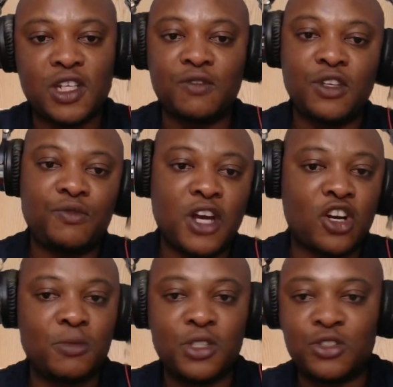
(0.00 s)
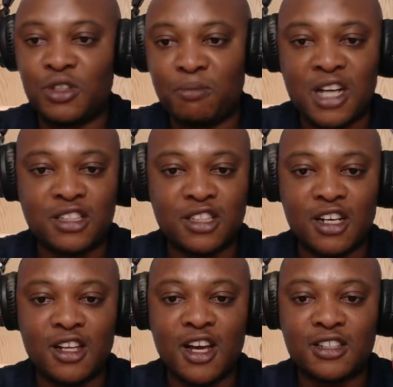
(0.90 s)
Even if you're coming to the
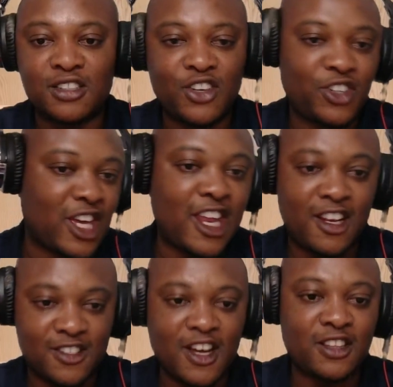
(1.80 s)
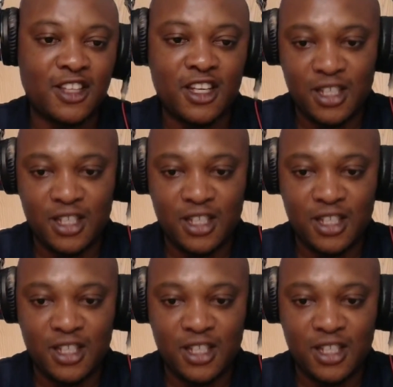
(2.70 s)
masterclass, don't get excited.